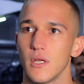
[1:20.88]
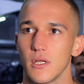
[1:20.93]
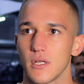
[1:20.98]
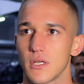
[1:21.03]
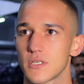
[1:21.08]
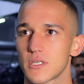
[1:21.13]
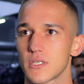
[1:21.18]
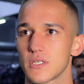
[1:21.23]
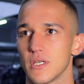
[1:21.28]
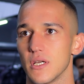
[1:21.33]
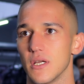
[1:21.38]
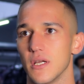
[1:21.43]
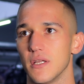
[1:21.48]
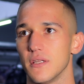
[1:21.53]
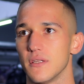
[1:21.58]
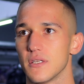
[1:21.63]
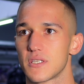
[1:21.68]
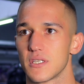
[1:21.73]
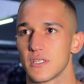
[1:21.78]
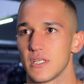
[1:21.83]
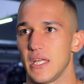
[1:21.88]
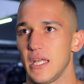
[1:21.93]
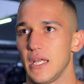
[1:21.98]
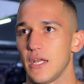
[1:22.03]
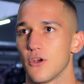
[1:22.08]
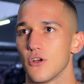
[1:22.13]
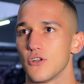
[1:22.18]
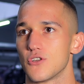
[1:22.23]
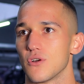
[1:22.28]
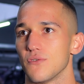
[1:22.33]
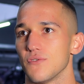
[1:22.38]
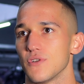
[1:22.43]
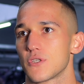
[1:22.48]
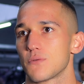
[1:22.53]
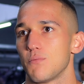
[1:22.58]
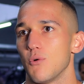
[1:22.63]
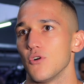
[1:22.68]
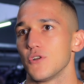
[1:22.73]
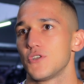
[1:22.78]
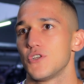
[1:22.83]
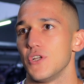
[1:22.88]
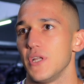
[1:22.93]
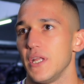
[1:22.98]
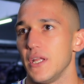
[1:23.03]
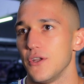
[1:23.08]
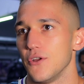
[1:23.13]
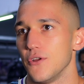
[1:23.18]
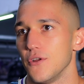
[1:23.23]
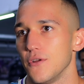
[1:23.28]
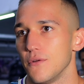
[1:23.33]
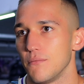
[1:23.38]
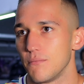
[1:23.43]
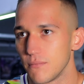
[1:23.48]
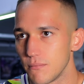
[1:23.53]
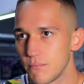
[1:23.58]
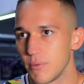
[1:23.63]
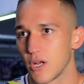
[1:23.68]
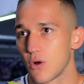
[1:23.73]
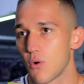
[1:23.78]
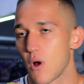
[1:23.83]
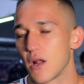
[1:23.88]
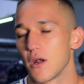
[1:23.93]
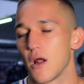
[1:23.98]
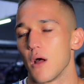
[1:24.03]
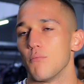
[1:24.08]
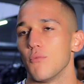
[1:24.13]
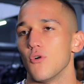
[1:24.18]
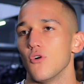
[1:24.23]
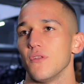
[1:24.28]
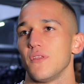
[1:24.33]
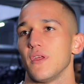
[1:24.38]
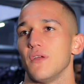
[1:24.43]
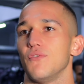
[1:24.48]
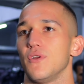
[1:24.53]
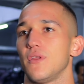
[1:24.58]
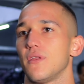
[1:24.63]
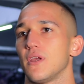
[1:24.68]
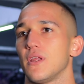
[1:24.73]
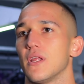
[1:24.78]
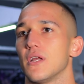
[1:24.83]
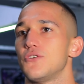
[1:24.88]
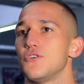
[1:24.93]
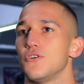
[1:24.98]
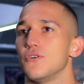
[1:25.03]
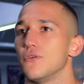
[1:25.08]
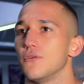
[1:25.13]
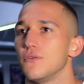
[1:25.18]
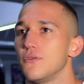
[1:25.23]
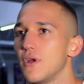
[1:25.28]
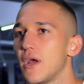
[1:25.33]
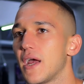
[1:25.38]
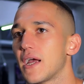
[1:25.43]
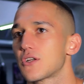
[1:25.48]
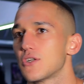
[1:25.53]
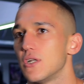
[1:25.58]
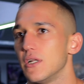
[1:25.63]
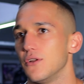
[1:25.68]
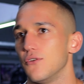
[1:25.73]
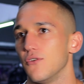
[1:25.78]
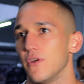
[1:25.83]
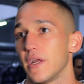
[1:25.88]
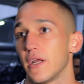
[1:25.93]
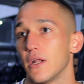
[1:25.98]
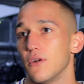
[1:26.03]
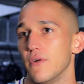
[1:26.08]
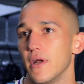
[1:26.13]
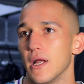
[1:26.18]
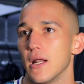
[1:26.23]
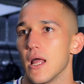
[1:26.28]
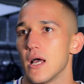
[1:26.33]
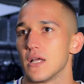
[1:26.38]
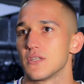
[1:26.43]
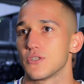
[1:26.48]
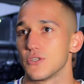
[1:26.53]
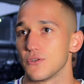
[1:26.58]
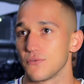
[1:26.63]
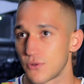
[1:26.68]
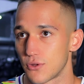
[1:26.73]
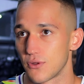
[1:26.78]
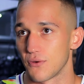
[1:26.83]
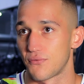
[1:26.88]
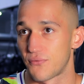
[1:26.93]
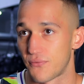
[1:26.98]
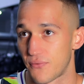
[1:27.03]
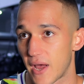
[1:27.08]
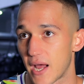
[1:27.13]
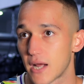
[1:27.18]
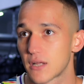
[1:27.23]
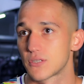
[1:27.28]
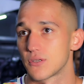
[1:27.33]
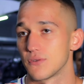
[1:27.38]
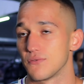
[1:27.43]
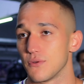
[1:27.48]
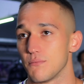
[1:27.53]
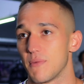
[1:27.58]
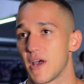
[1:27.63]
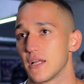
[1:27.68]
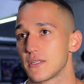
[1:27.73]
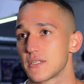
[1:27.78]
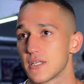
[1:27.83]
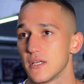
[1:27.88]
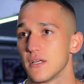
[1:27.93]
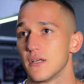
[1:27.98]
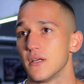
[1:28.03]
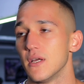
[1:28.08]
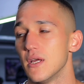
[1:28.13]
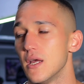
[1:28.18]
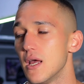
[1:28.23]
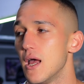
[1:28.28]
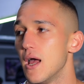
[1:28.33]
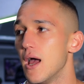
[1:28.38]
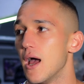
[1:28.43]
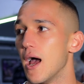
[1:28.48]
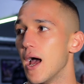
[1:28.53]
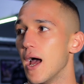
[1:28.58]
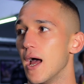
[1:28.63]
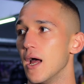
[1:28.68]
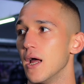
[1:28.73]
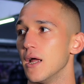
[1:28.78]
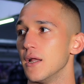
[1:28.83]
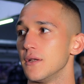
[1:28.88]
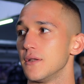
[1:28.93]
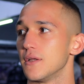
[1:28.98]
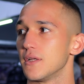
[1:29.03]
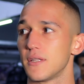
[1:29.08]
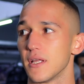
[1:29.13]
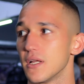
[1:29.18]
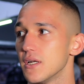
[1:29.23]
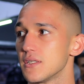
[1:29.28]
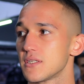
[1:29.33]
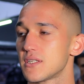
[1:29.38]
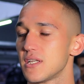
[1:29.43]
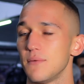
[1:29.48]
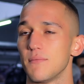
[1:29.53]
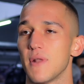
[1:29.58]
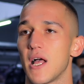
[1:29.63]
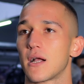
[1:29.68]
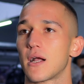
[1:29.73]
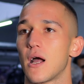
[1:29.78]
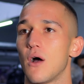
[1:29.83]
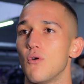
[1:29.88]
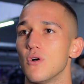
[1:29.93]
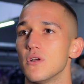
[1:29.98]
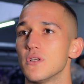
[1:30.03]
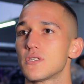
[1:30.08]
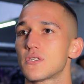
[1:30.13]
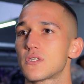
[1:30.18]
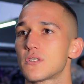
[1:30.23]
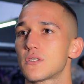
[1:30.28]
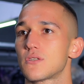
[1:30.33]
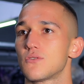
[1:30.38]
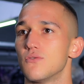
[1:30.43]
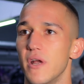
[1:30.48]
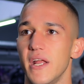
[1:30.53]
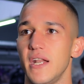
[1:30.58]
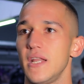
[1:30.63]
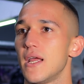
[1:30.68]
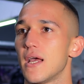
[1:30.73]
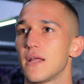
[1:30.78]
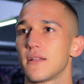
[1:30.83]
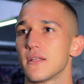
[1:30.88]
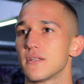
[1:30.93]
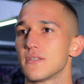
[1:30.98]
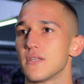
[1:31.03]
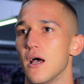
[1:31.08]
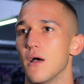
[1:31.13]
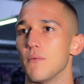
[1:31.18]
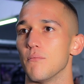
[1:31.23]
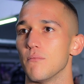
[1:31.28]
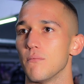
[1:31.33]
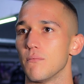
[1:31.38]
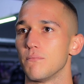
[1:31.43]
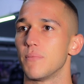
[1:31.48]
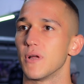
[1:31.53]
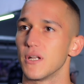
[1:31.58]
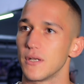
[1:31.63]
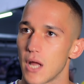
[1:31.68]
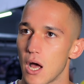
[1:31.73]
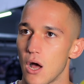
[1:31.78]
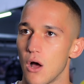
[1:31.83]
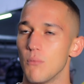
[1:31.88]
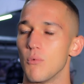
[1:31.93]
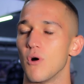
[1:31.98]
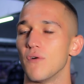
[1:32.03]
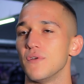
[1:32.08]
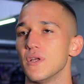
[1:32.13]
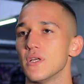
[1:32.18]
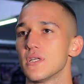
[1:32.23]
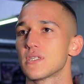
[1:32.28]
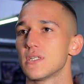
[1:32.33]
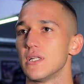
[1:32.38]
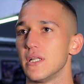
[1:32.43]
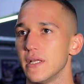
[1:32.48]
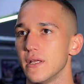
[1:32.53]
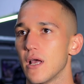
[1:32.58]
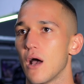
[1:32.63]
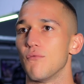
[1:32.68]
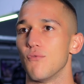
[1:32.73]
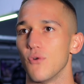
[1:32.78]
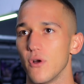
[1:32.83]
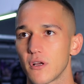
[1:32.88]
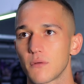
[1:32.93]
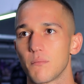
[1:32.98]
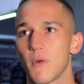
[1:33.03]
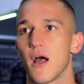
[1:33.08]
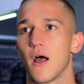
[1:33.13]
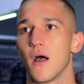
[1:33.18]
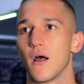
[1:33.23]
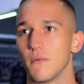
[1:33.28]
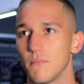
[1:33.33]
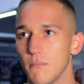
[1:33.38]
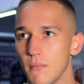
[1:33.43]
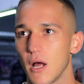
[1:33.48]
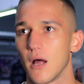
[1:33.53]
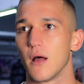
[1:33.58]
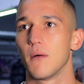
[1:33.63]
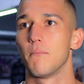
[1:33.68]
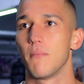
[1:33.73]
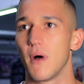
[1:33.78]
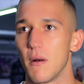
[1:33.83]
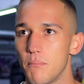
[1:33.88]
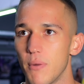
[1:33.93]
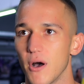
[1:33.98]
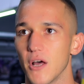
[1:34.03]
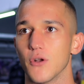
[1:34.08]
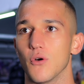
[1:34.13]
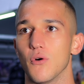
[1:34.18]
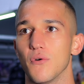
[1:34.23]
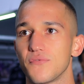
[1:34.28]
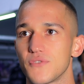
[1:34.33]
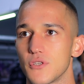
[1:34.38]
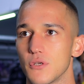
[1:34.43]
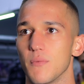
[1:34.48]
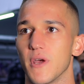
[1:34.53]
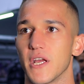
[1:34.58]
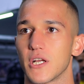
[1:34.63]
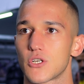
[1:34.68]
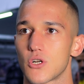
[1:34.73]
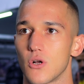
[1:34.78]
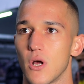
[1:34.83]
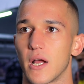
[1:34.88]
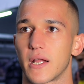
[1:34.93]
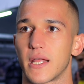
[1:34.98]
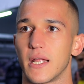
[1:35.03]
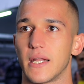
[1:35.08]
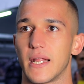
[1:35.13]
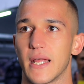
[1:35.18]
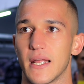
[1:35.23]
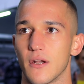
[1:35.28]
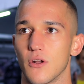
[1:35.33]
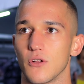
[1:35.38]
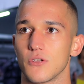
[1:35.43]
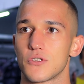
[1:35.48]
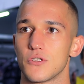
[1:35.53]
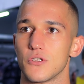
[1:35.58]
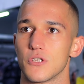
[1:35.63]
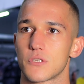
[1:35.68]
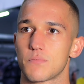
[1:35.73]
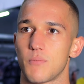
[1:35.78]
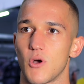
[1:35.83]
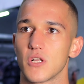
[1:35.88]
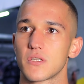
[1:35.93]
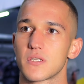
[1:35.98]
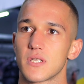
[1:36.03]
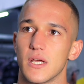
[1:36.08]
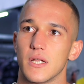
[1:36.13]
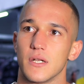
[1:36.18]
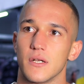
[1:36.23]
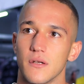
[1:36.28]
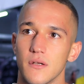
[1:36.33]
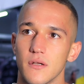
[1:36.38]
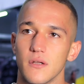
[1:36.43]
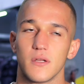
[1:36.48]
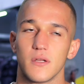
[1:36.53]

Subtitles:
this is an ego-driven sport. You need to be quite humble with everything that you're actually doing and realize the fact of the matter. And it didn't seem like I was ready at the time, but now I've worked my butt off to make sure I can get onto the spot, and